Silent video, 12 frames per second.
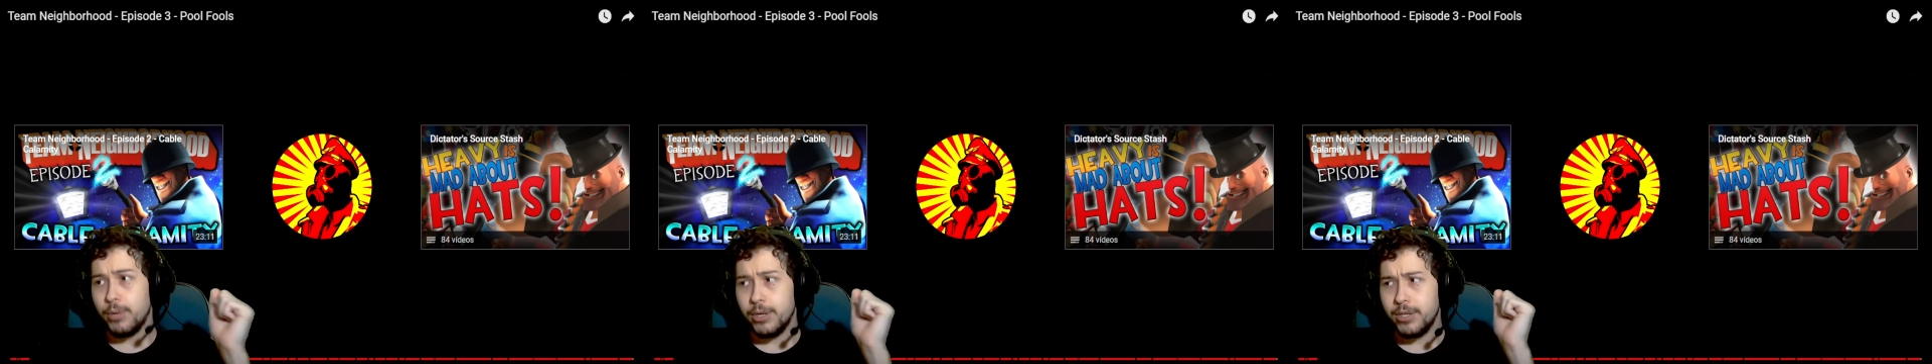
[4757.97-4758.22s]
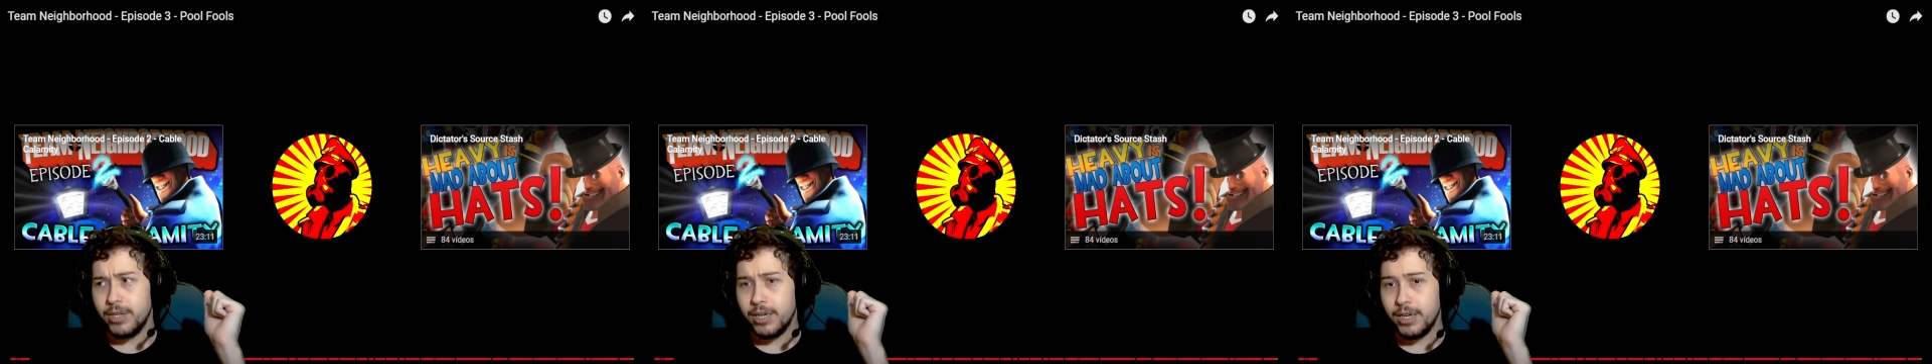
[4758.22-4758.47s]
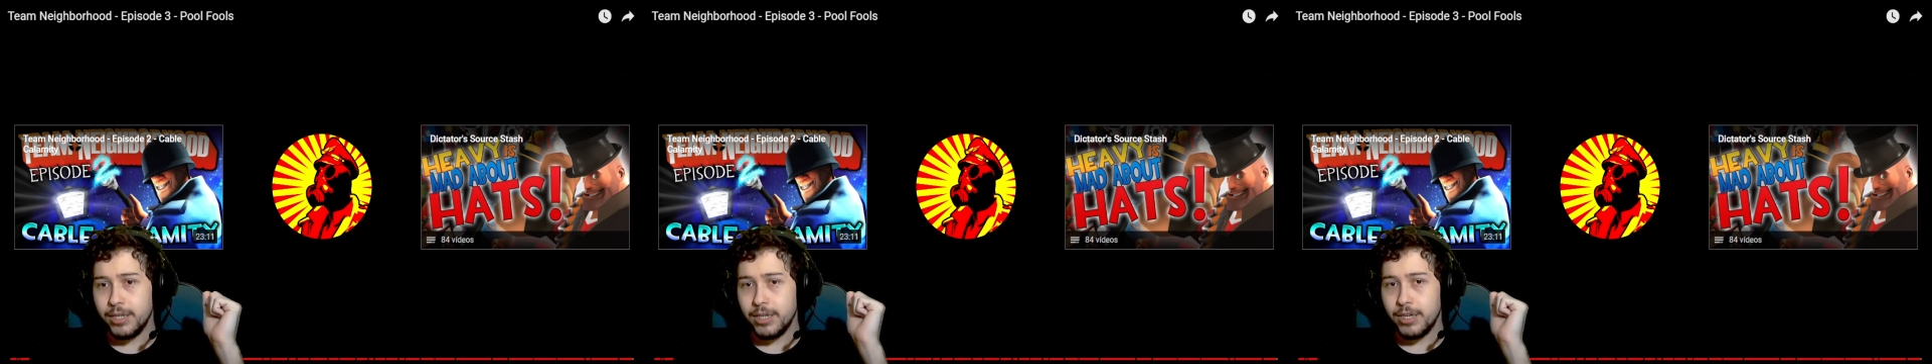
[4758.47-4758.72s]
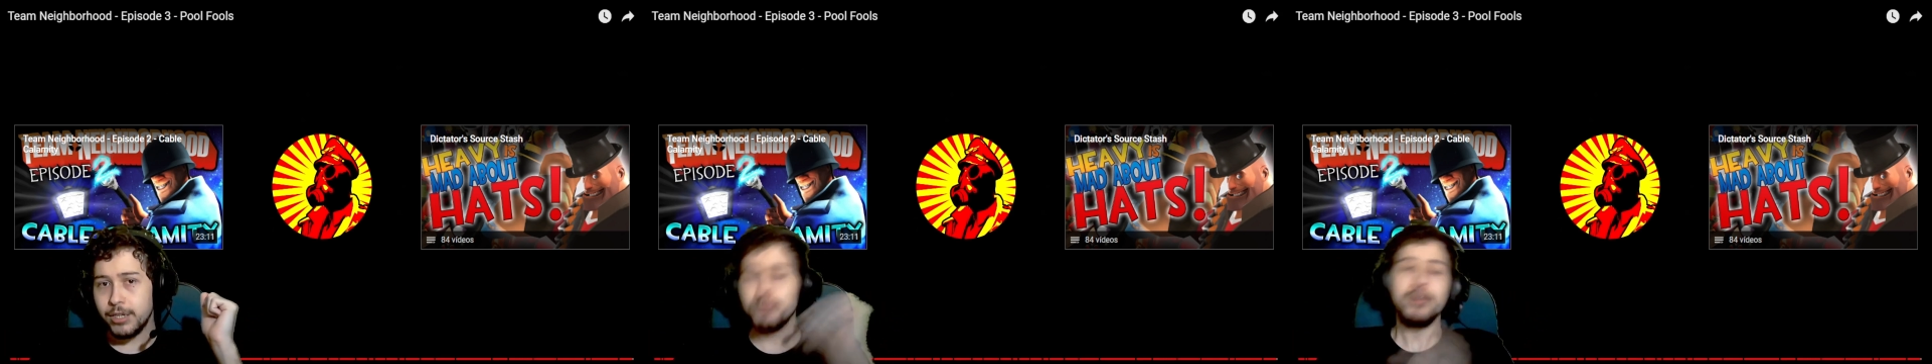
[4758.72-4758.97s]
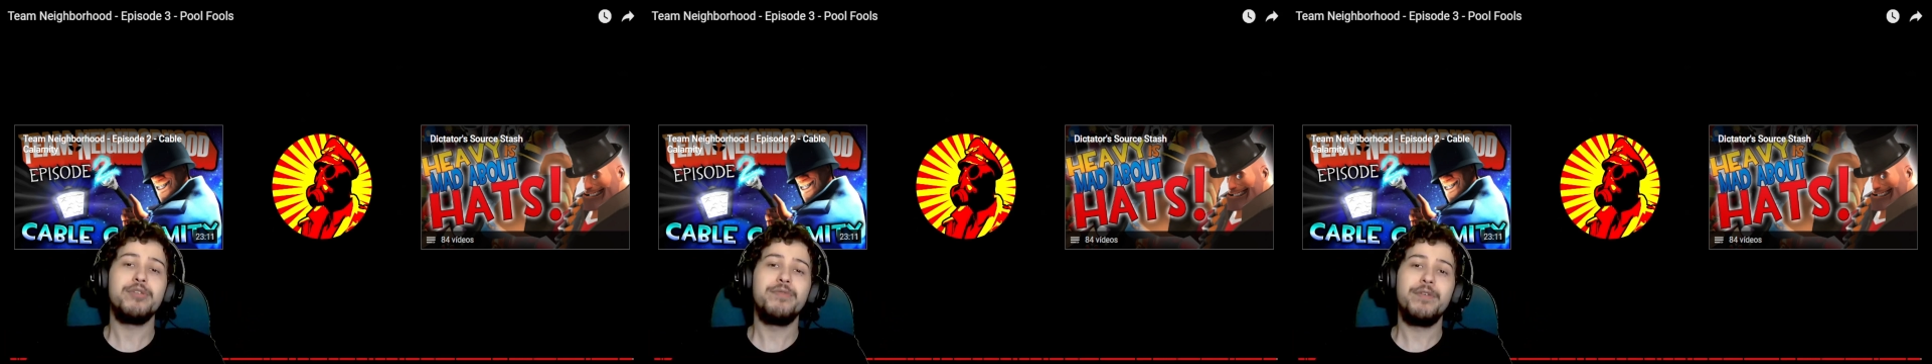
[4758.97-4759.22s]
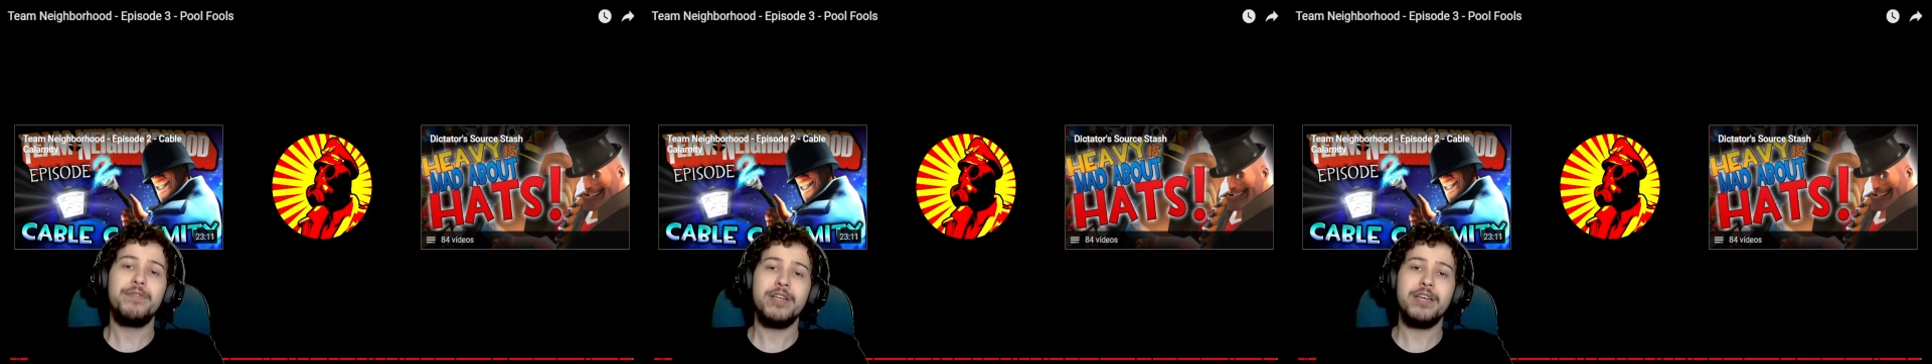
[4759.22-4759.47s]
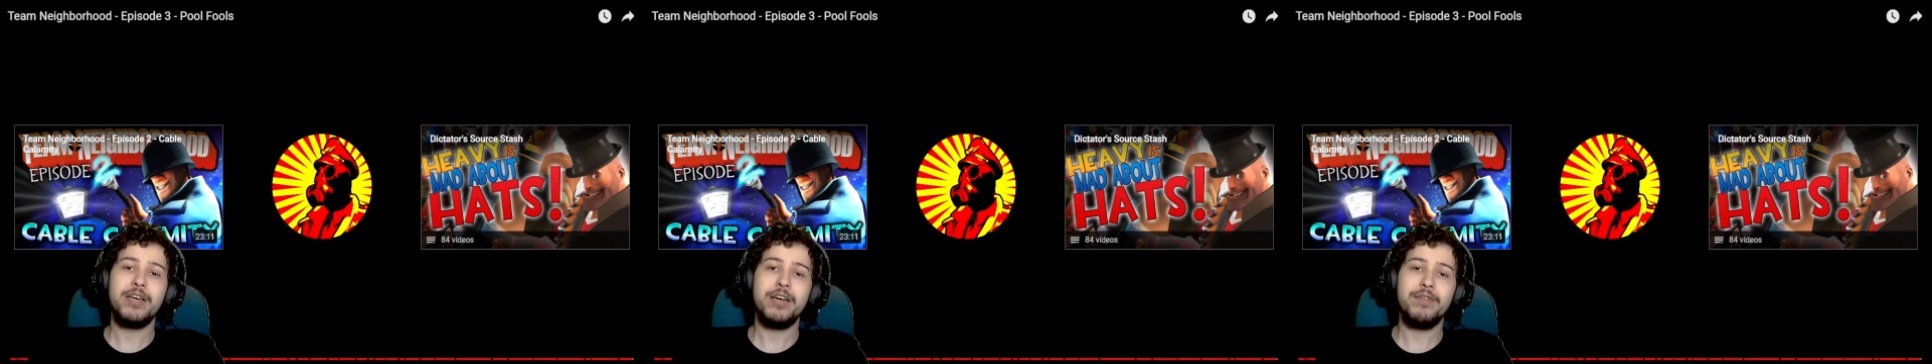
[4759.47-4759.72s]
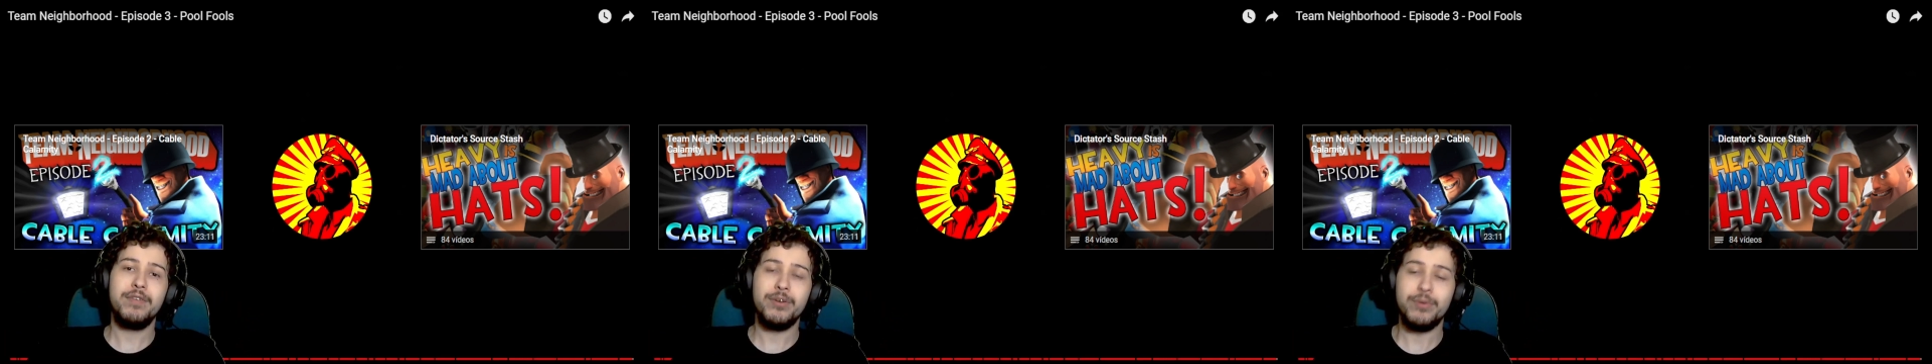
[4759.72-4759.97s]
Monday the special 15
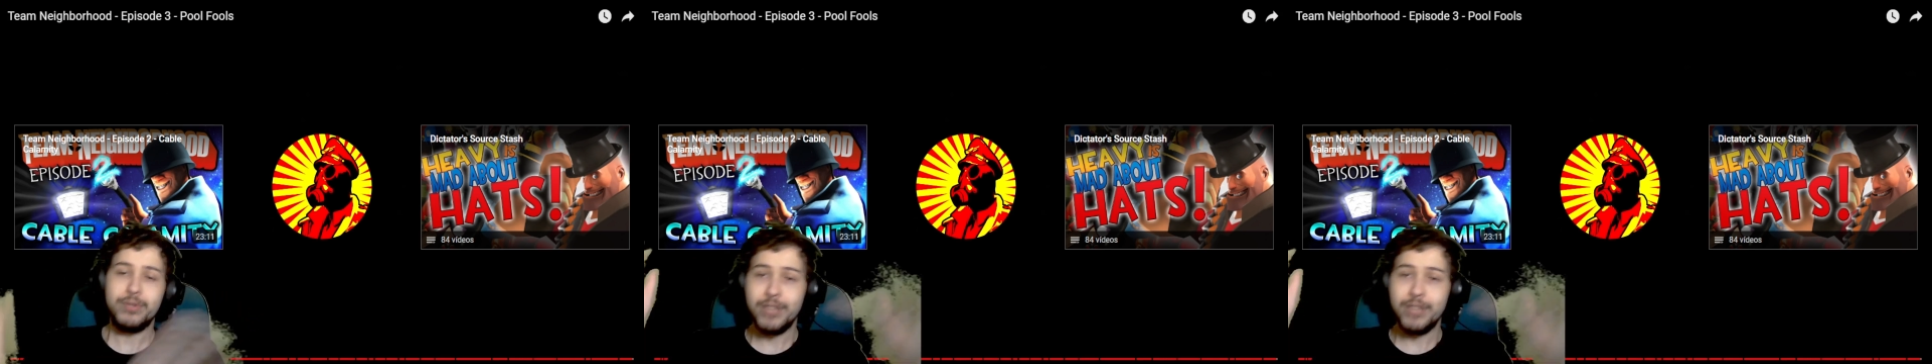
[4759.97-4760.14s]
AI video.